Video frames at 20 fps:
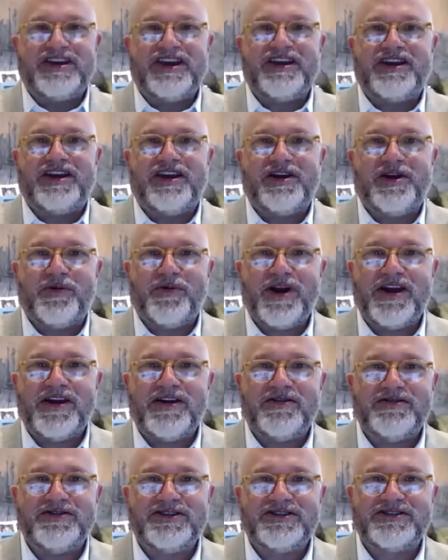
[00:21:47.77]
kicking
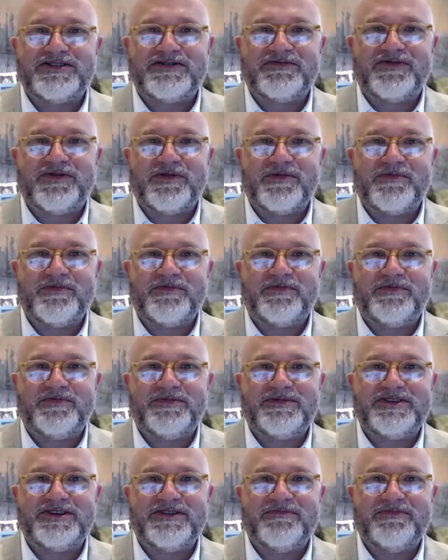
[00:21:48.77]
around just
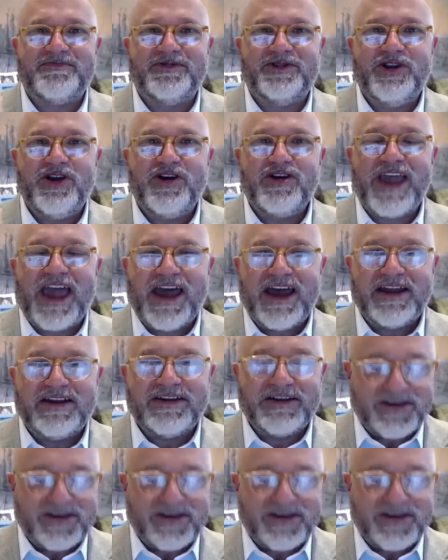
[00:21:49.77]
to look at.